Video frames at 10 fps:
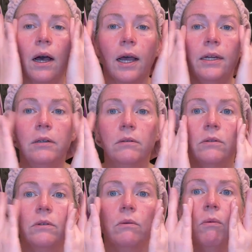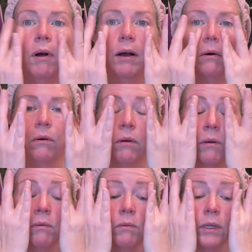I don't do well
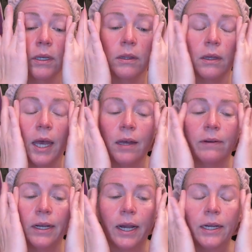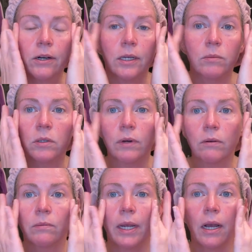with heavy eye creams
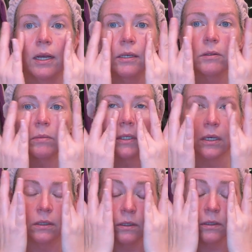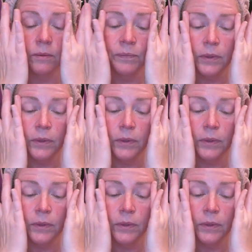around my eyes because